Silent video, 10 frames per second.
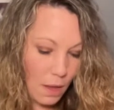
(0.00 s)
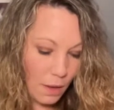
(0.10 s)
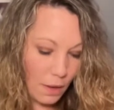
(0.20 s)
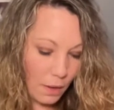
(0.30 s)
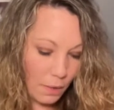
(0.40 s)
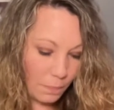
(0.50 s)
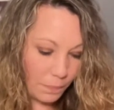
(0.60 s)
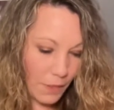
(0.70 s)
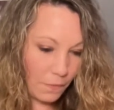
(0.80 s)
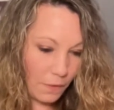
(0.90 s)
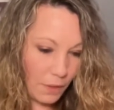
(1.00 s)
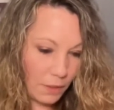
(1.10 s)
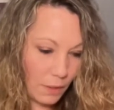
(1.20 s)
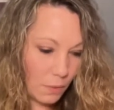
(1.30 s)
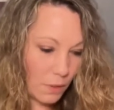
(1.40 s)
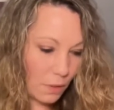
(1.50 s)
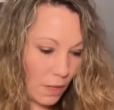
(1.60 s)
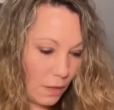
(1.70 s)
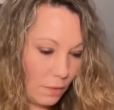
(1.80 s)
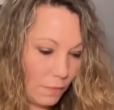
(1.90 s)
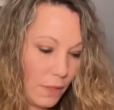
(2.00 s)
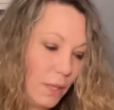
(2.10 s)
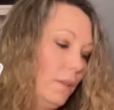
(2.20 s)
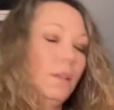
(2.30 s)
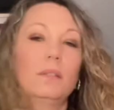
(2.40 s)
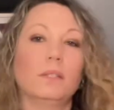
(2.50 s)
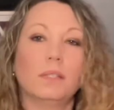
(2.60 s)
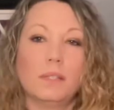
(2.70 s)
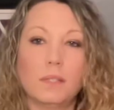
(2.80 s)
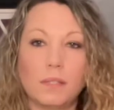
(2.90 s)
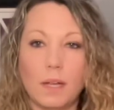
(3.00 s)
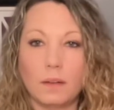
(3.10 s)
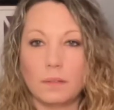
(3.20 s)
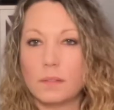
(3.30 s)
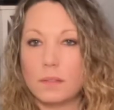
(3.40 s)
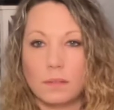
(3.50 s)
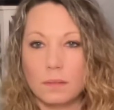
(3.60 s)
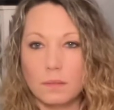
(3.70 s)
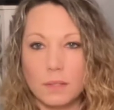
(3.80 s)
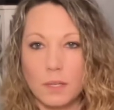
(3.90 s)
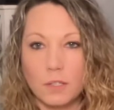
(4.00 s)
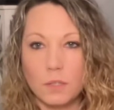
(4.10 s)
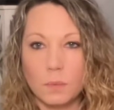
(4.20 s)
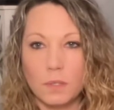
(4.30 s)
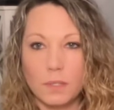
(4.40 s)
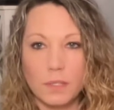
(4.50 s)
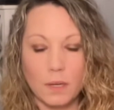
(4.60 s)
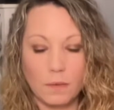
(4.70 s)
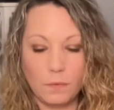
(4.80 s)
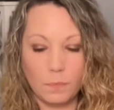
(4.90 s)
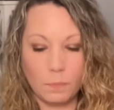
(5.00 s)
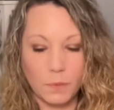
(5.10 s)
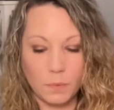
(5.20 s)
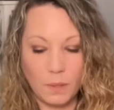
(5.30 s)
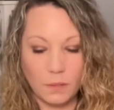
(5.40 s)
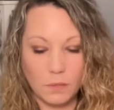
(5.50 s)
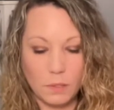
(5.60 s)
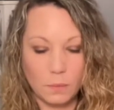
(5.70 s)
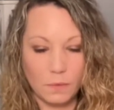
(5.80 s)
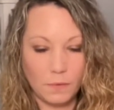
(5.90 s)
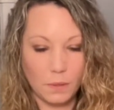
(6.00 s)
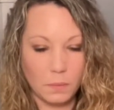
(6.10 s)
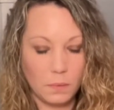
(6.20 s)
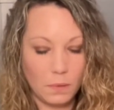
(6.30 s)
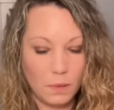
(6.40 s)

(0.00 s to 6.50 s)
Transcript: I feel like there was a lot of like sexual stuff between the two of you.